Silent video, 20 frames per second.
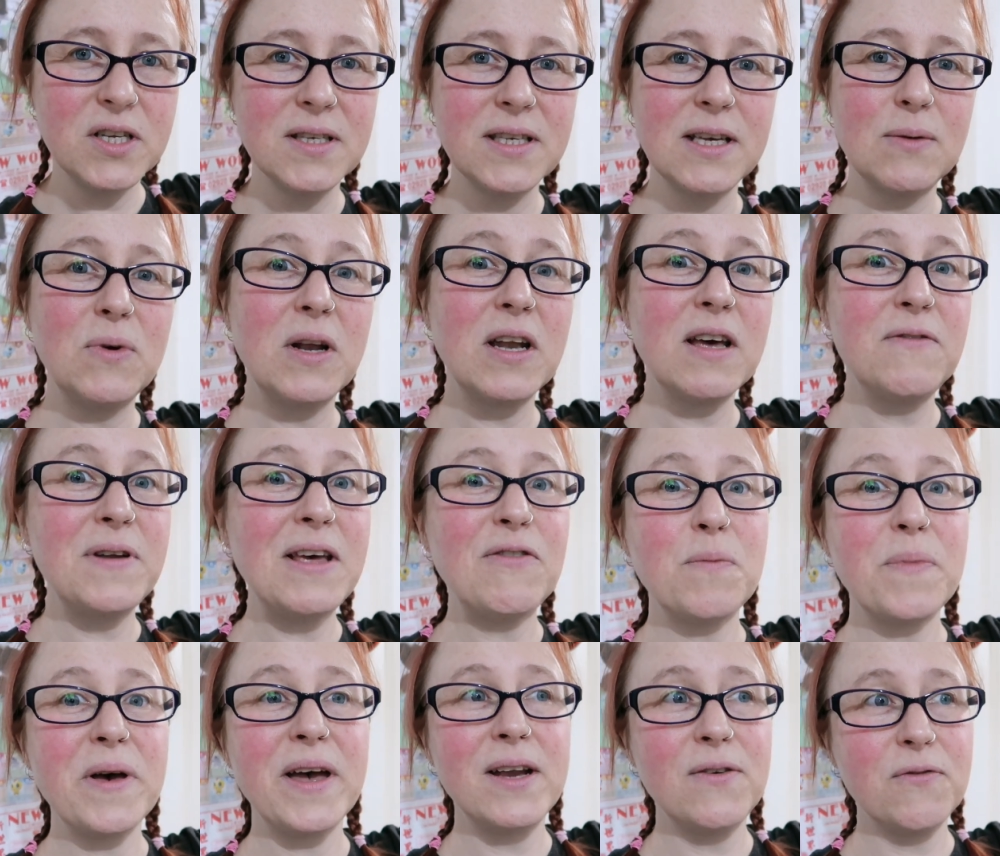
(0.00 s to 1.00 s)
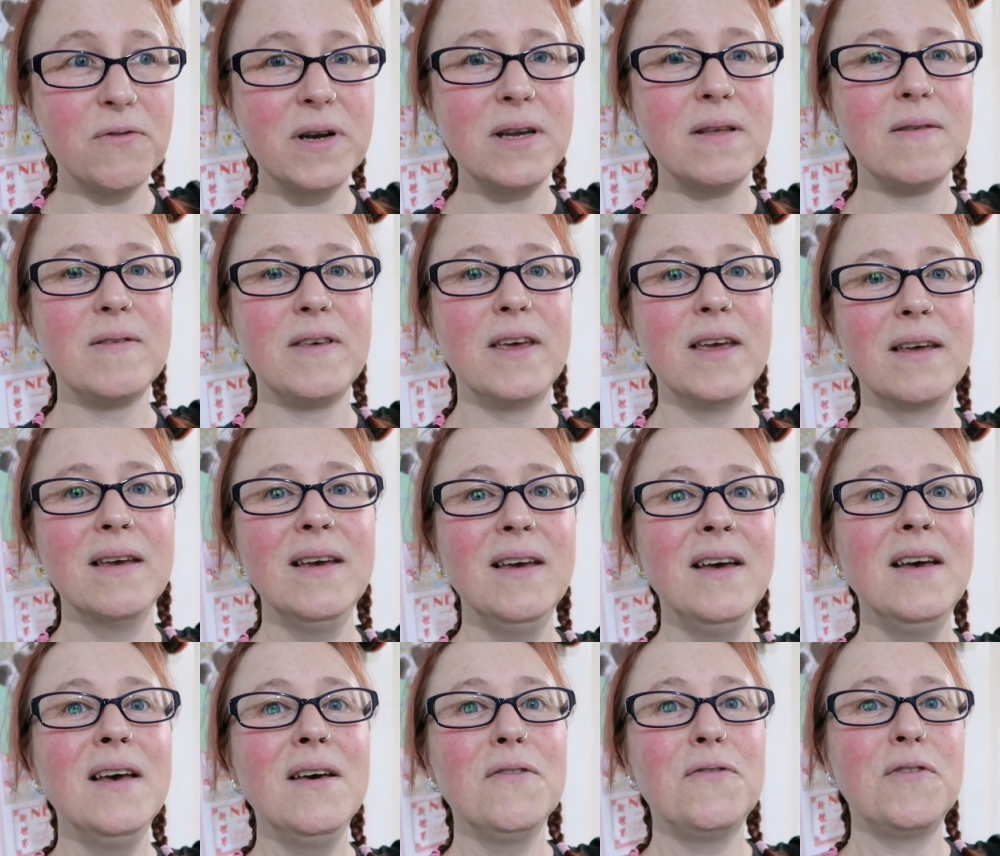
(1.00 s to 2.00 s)
She said, well, I've never paid for anything
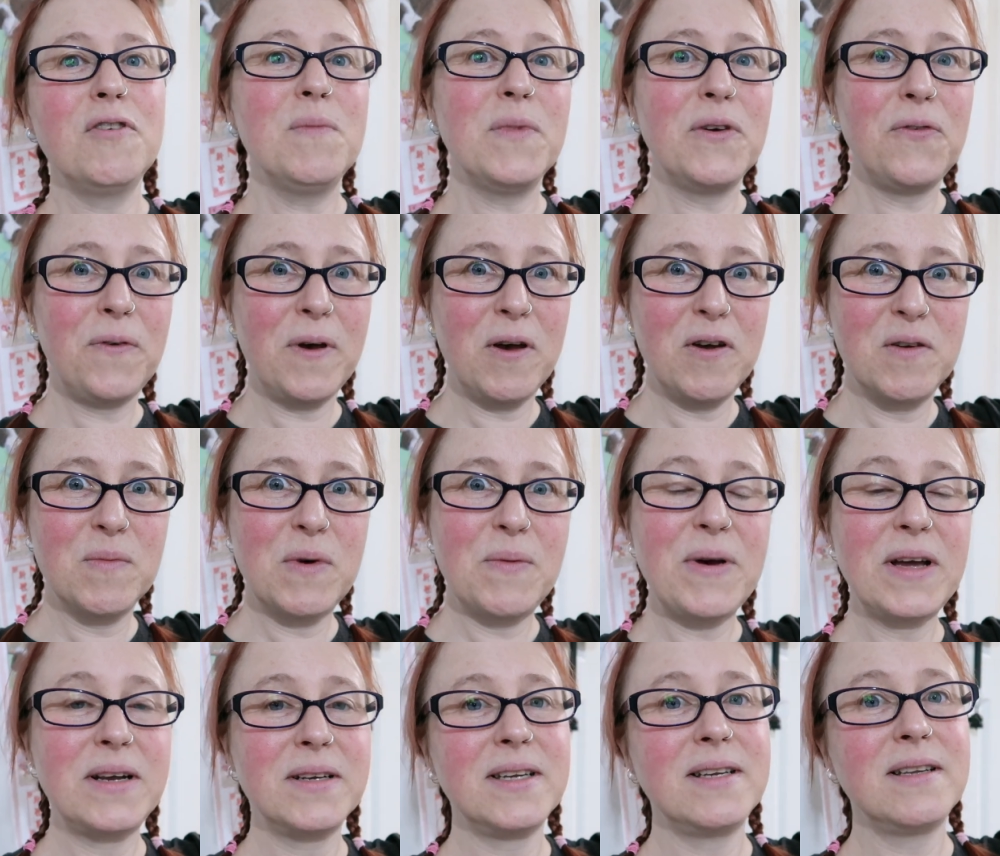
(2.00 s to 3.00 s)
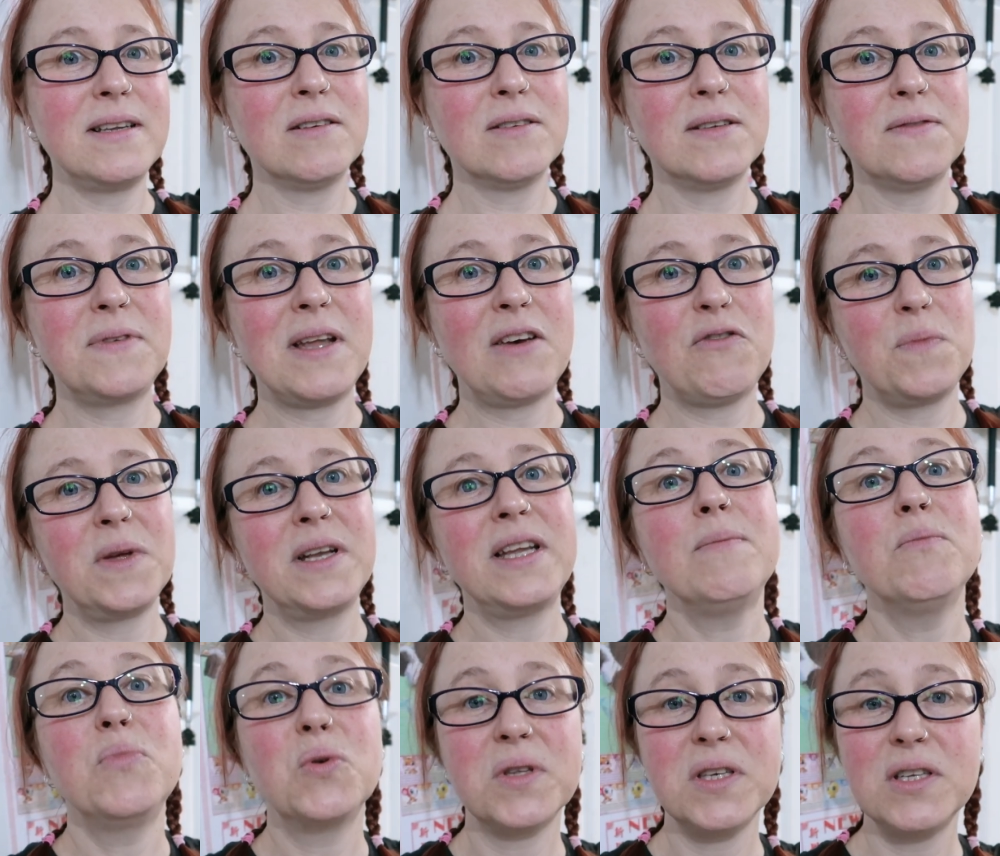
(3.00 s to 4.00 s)
through my phone, and my bank details have never been
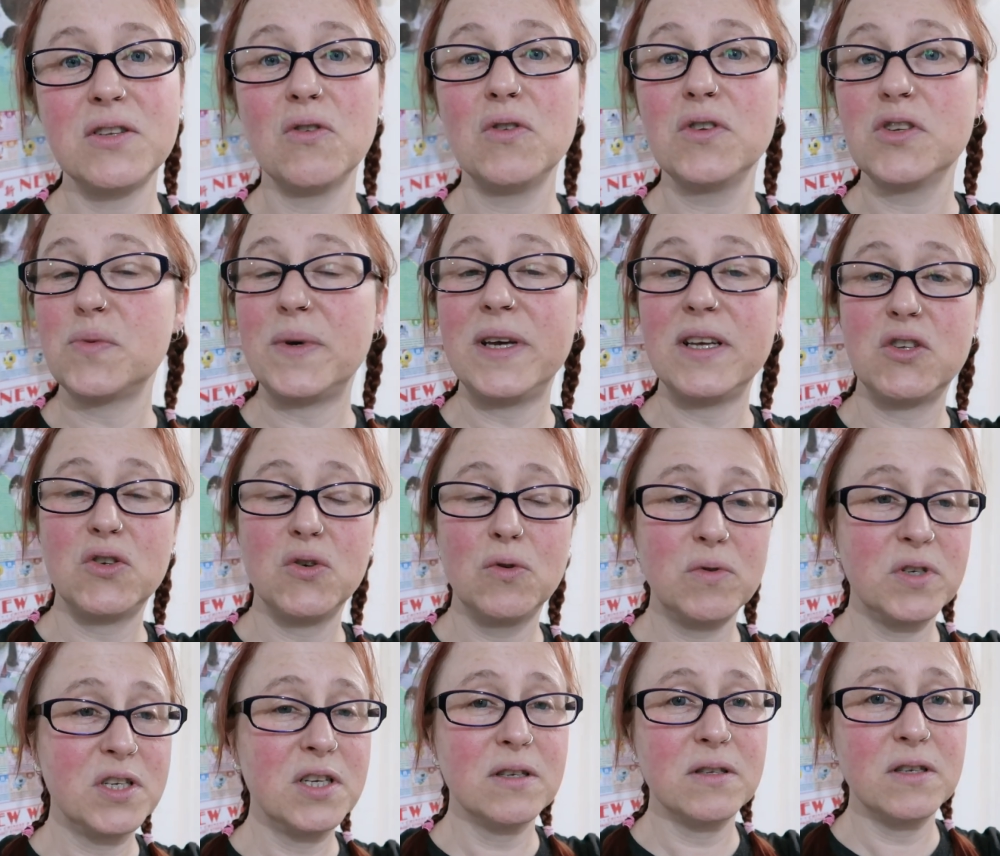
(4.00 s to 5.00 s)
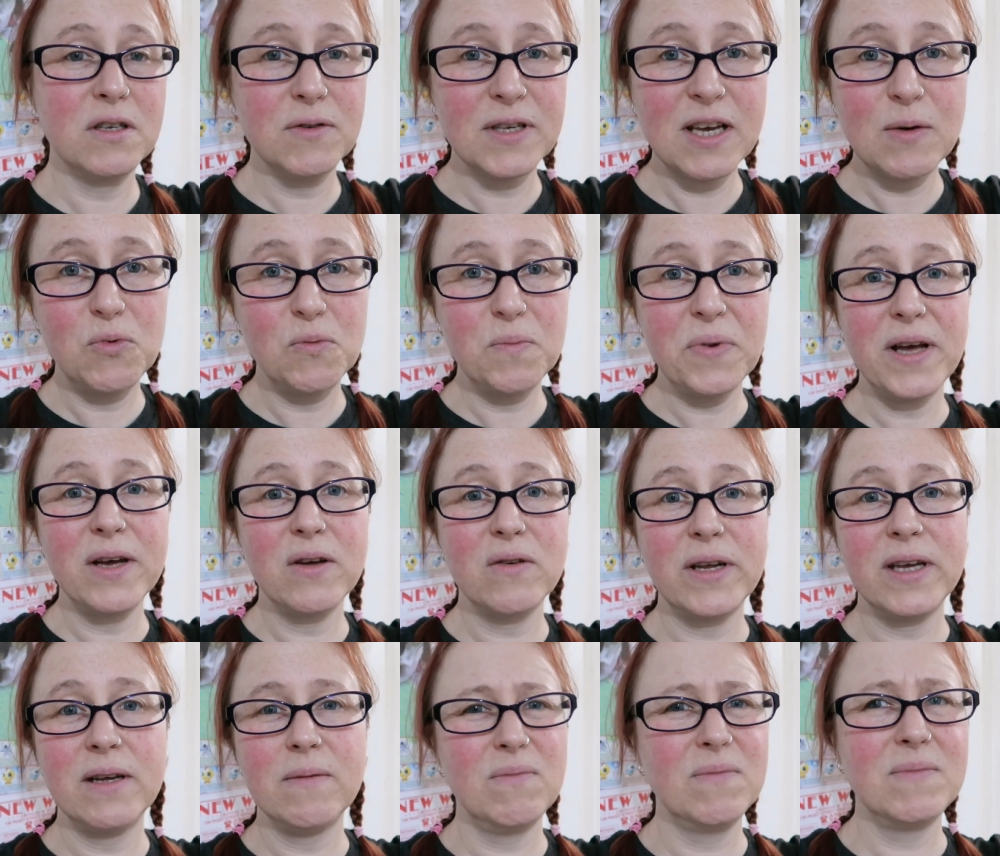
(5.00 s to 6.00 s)
inputted onto it at all. She doesn't use Apple Pay
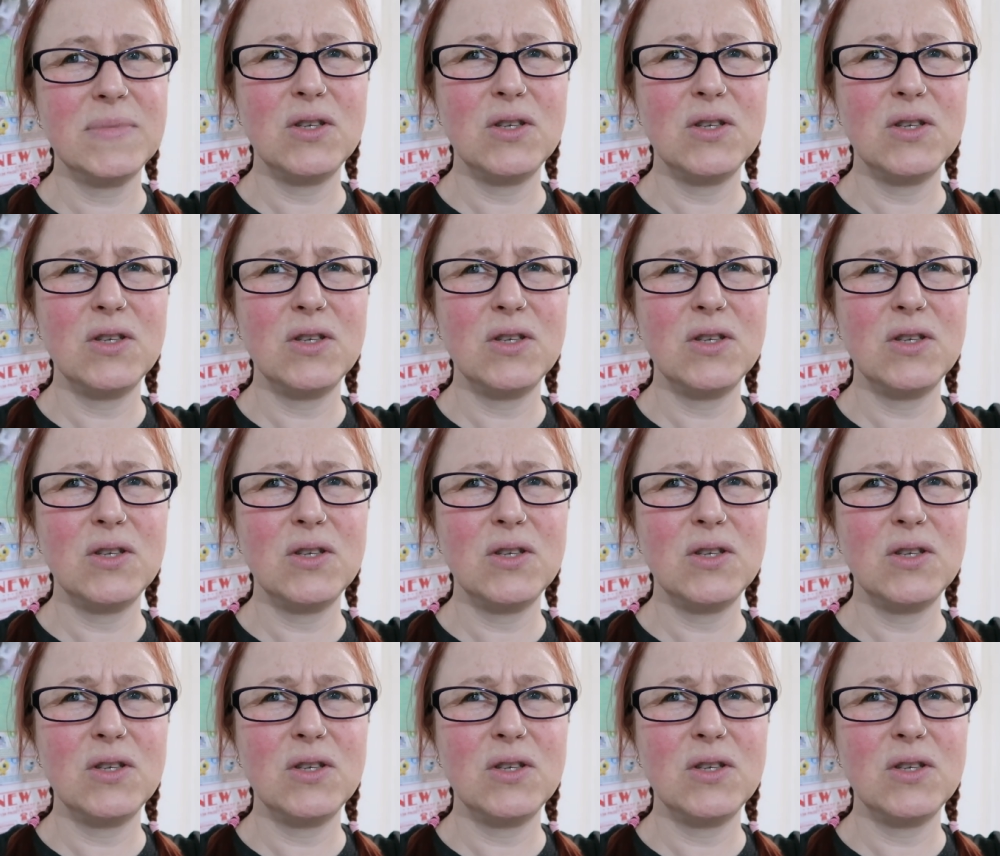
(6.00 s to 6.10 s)
on it.